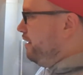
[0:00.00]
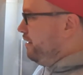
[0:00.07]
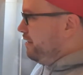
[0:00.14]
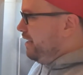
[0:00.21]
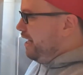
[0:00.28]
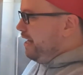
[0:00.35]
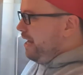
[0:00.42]

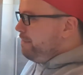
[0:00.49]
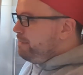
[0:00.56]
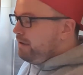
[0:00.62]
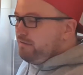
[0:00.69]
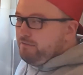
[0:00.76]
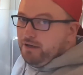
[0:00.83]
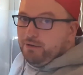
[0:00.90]
yeah,
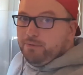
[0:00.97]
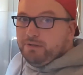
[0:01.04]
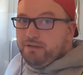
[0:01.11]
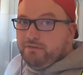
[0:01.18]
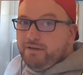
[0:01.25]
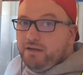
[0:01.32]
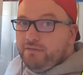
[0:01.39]
epic fail
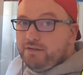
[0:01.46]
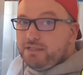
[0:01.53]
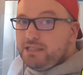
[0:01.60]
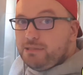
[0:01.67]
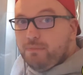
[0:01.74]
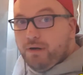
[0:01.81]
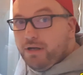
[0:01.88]
with the velvets
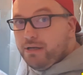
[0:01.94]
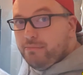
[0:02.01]
this morning